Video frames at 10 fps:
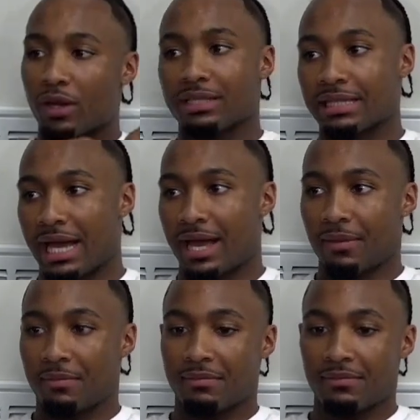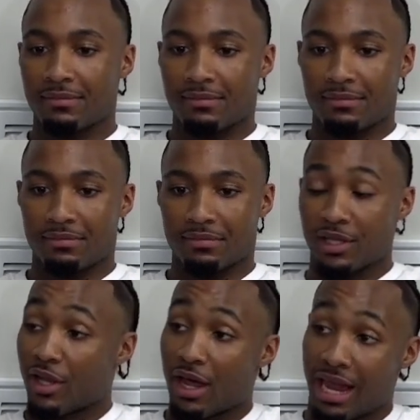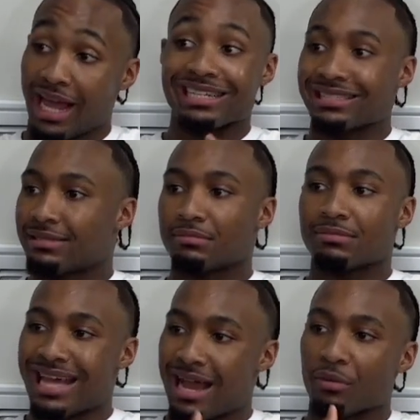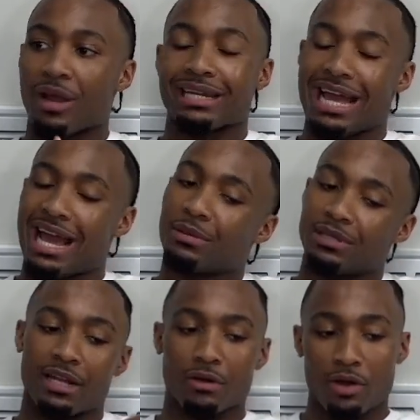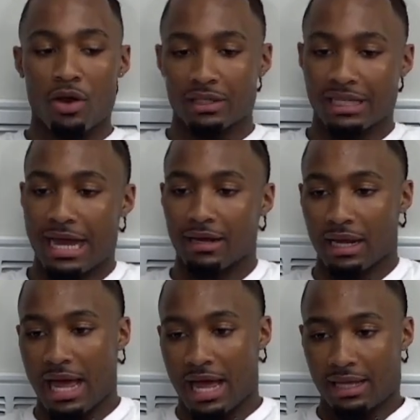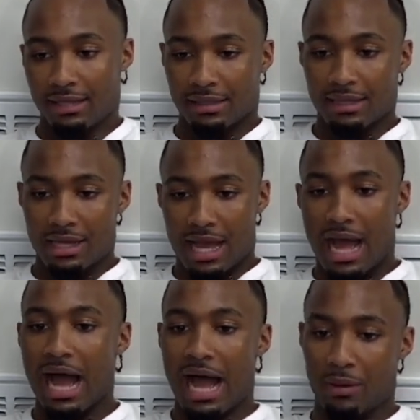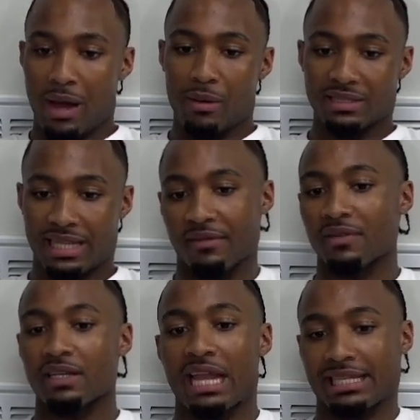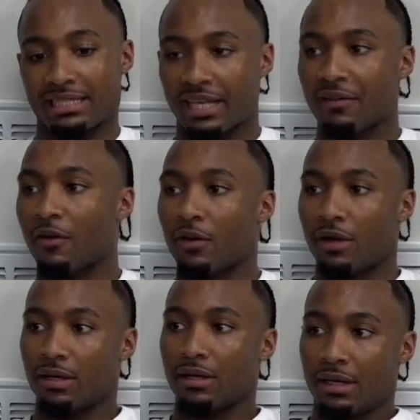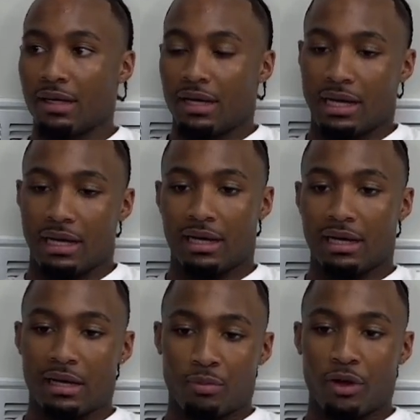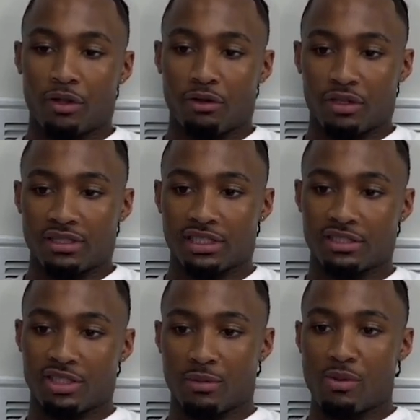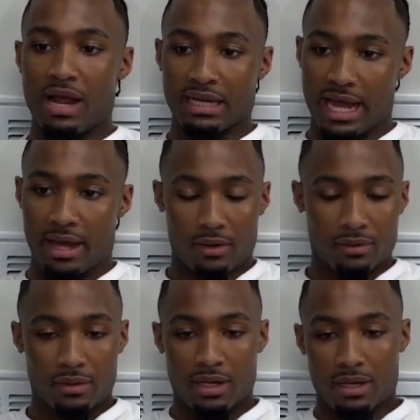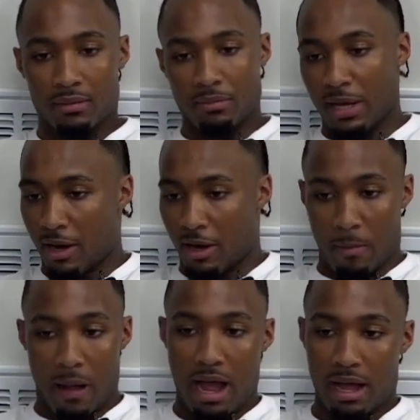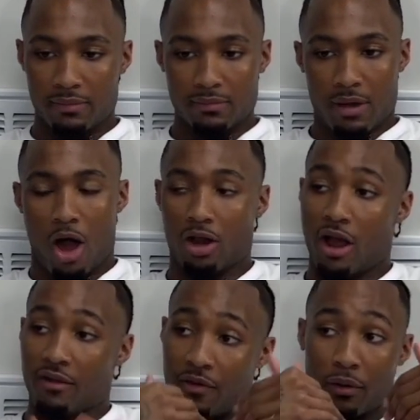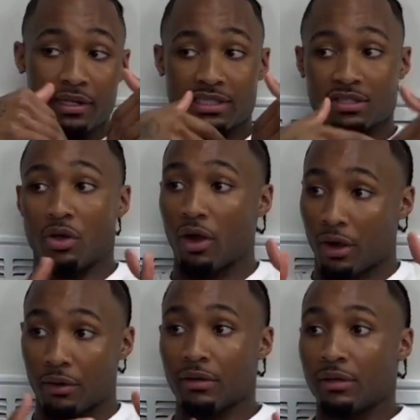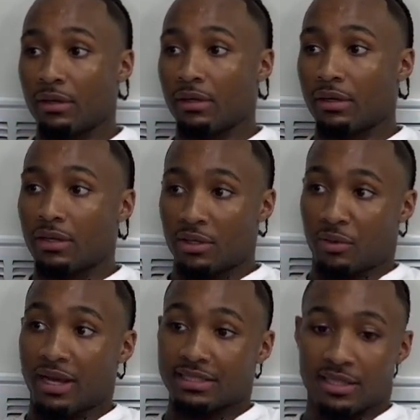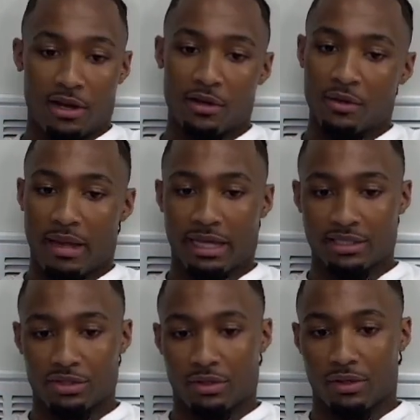in time, like not right now, but later on down the line, I would definitely like to give her a brother or a sister. Right now, me and her mom, all my focus is on her, raising her and making sure,